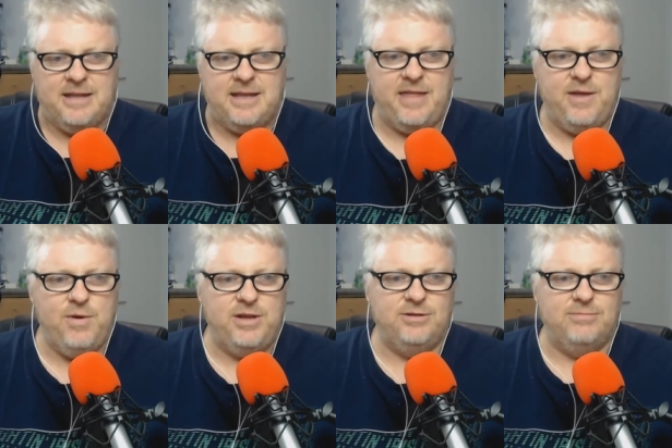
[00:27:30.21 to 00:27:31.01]
Now the
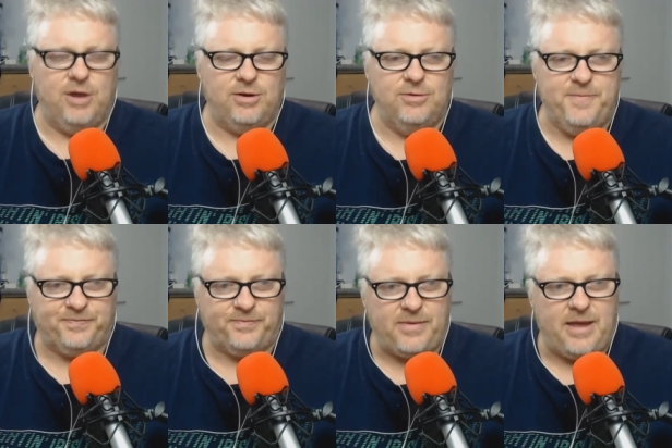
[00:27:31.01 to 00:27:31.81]
original model
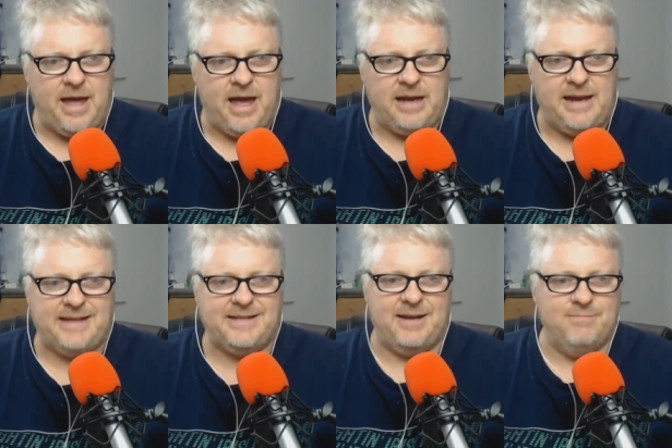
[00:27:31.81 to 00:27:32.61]
uh,
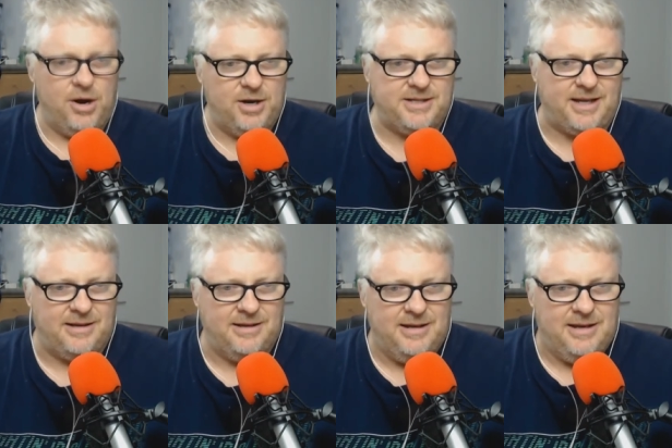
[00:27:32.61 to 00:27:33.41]
lacked a monitor,
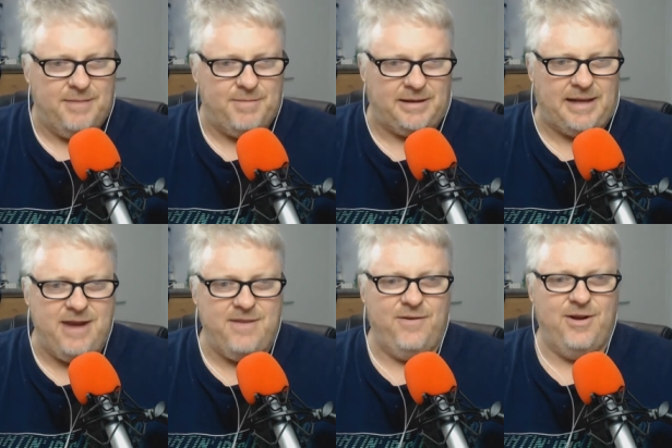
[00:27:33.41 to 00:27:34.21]
but
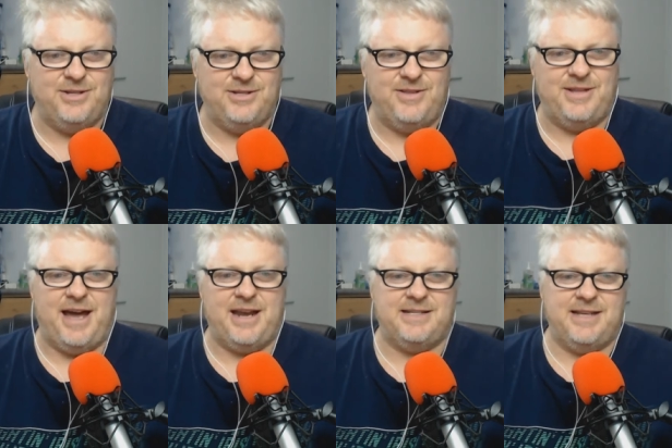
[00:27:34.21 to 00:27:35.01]
later versions of the
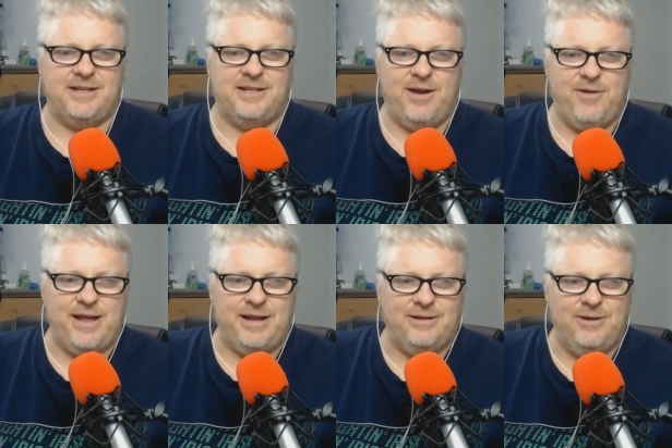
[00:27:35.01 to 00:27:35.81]
data secretary
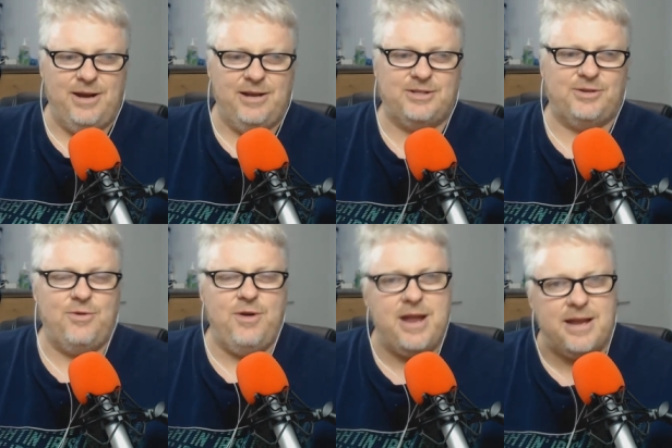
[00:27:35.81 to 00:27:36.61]
included a
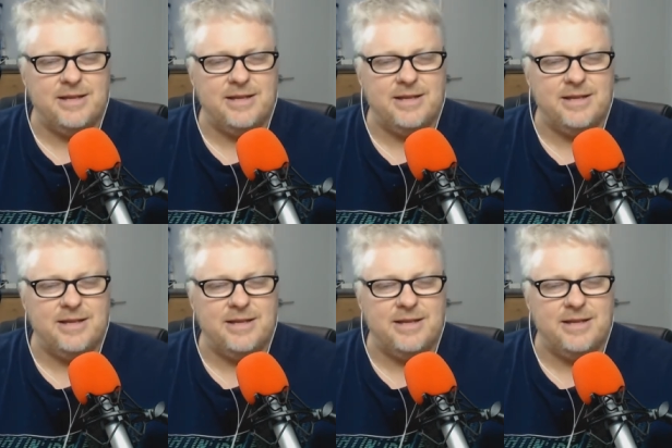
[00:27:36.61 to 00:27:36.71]
screen.